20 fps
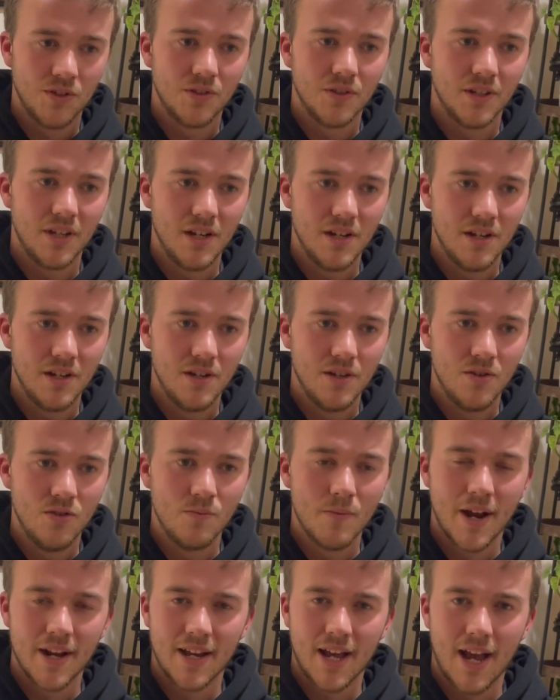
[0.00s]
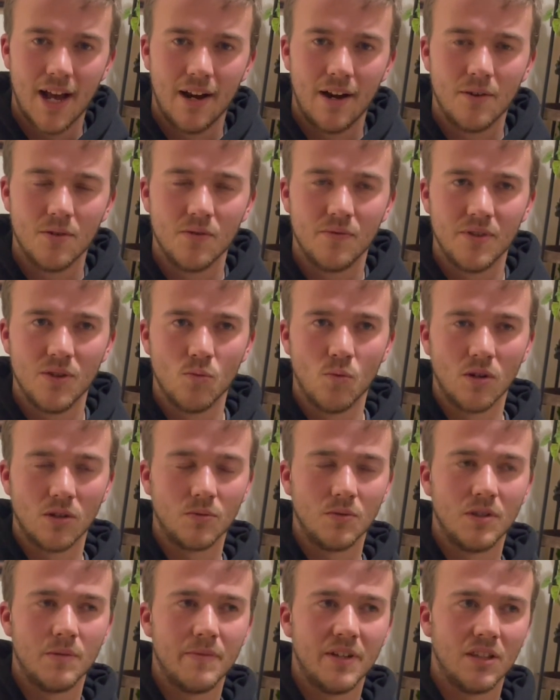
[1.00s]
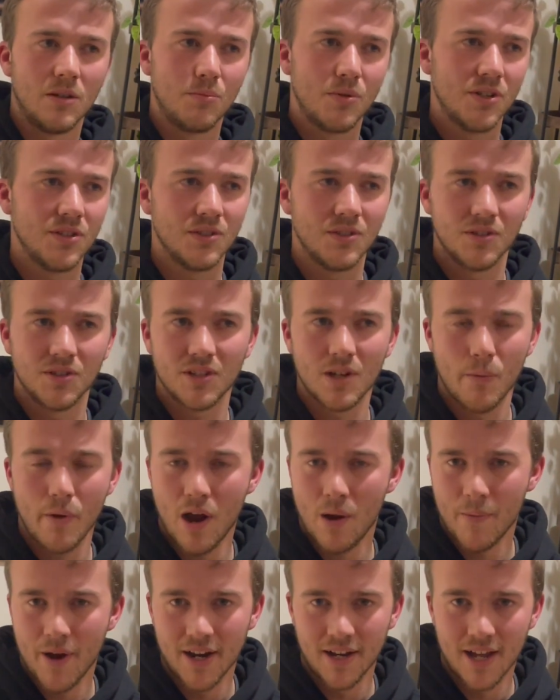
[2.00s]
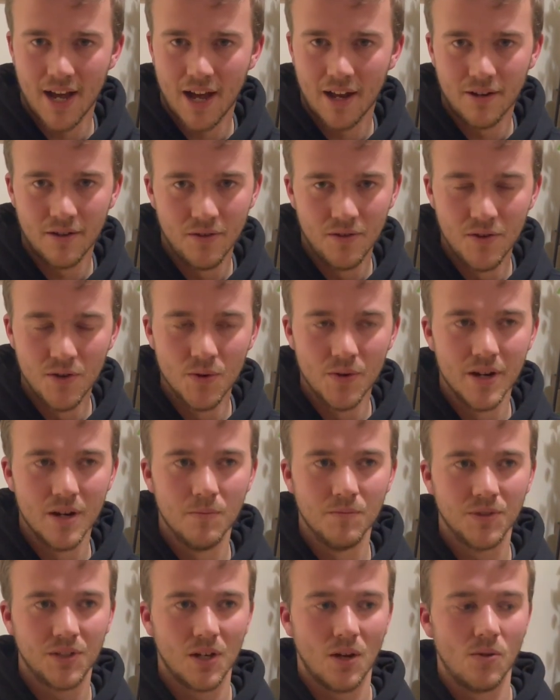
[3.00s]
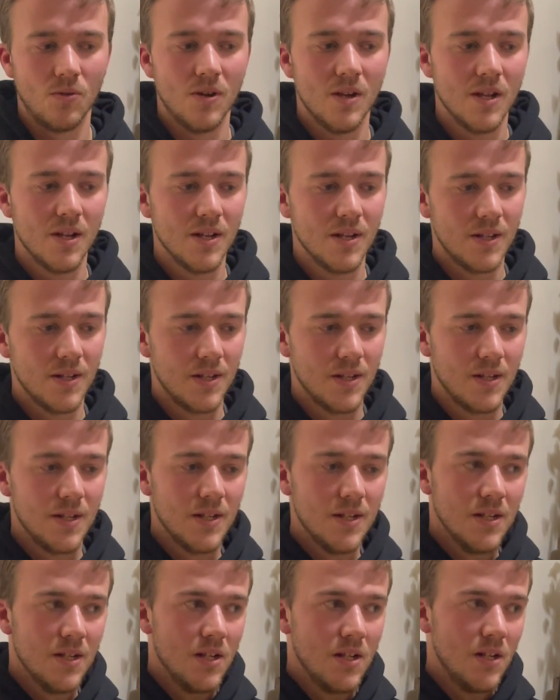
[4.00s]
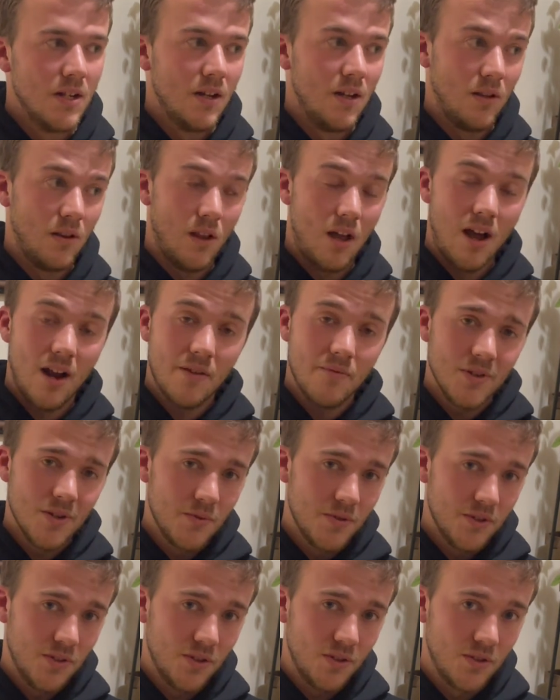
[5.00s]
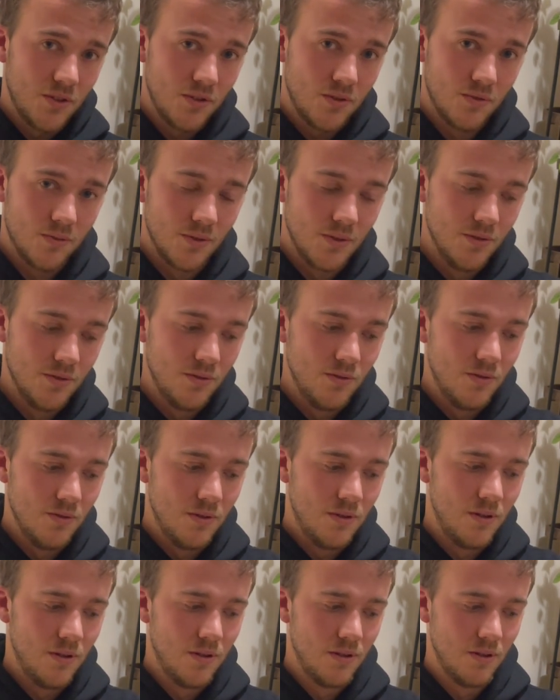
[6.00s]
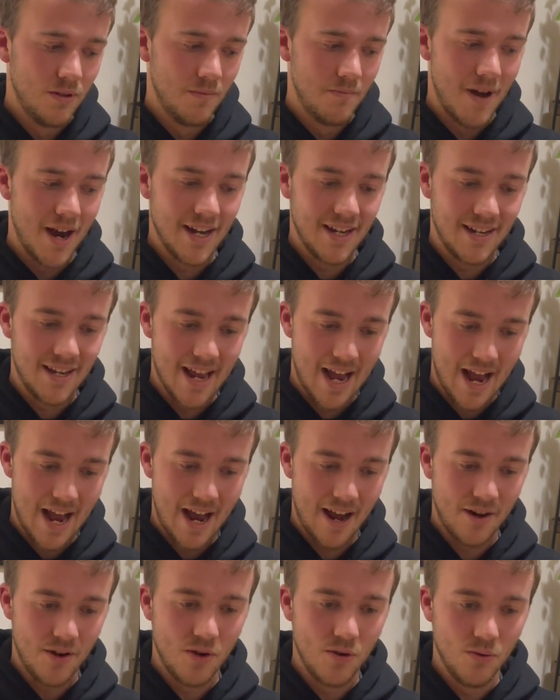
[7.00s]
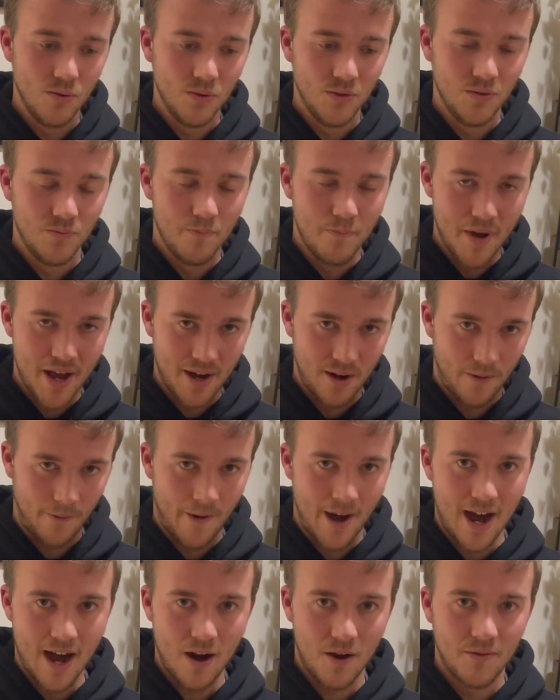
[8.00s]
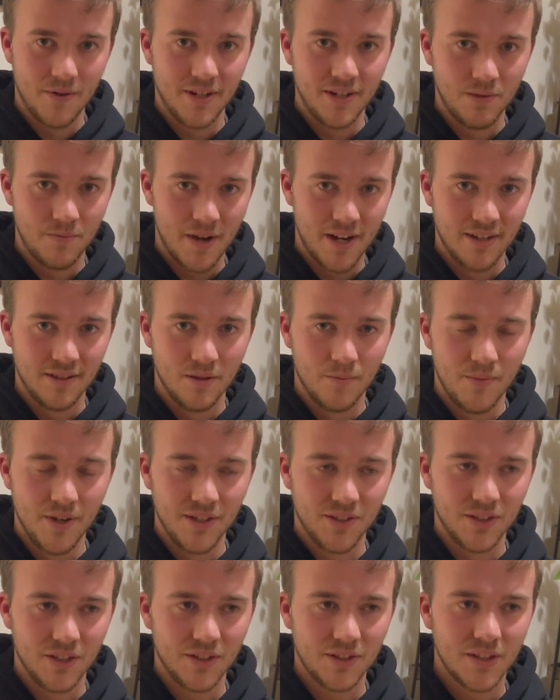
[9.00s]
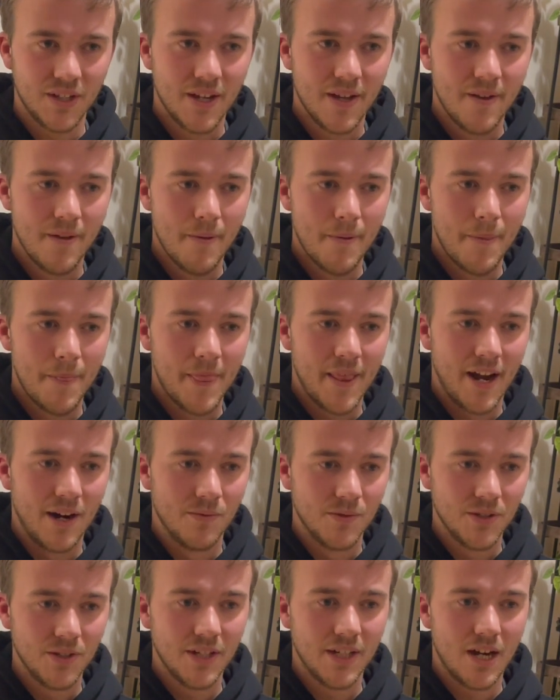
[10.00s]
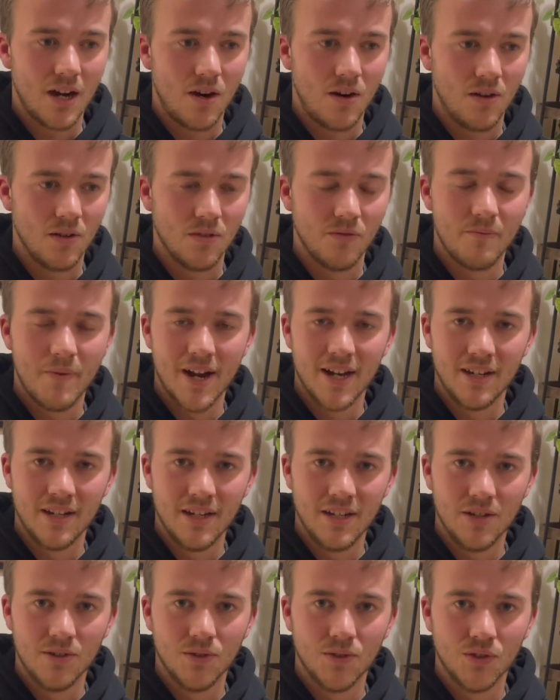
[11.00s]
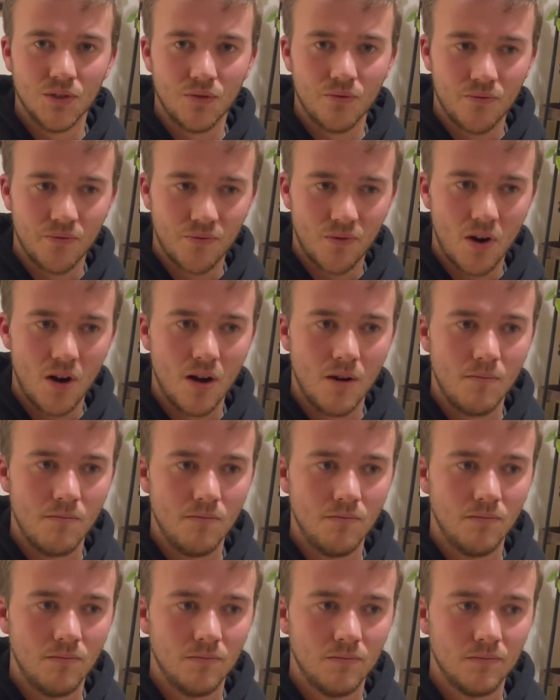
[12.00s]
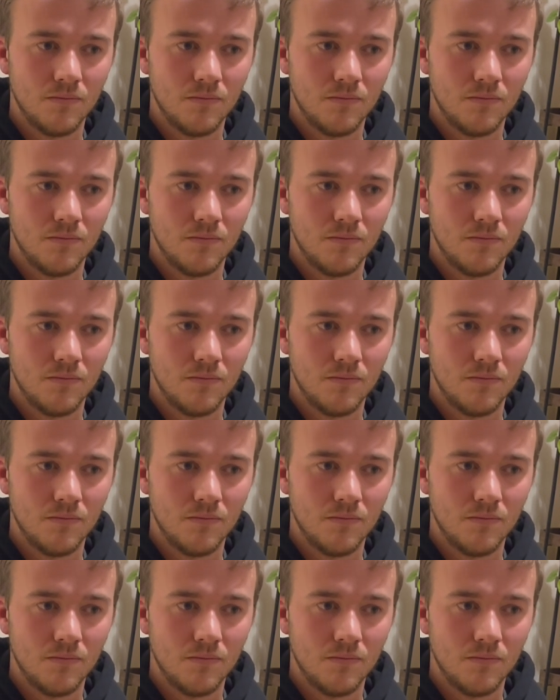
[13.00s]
He knew my dad. I don't know if he worked with him at the prison or somehow my dad knew him. So a lot of it was through my dad, who's been around. He's been in the business. And I really got all of my deals from